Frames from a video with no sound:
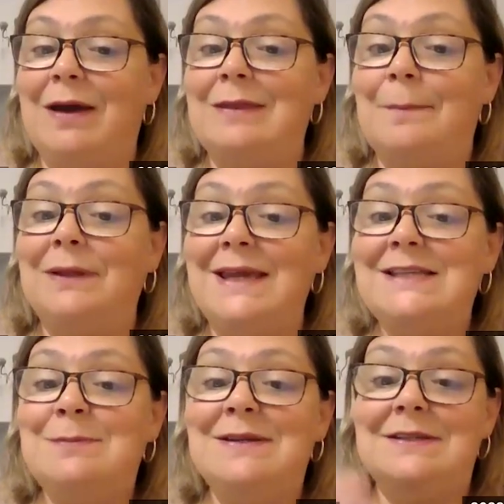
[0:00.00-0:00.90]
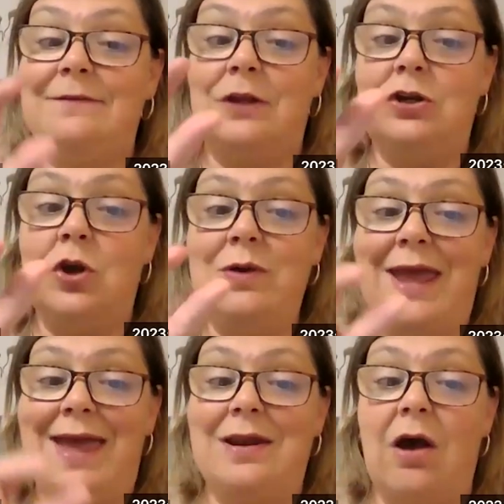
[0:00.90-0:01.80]
by the placement of the
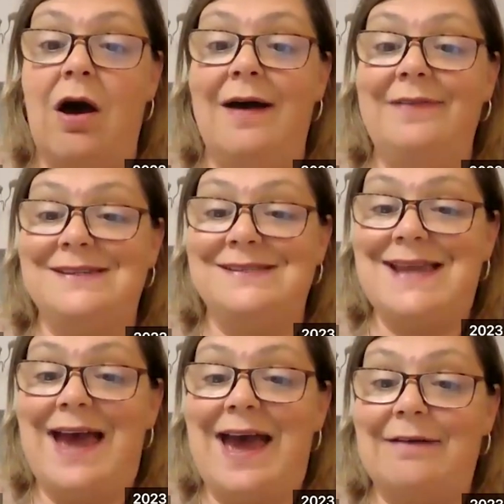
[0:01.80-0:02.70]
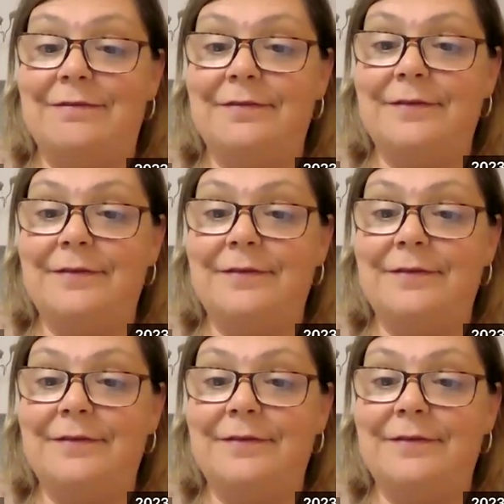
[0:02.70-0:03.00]
note head on the staff.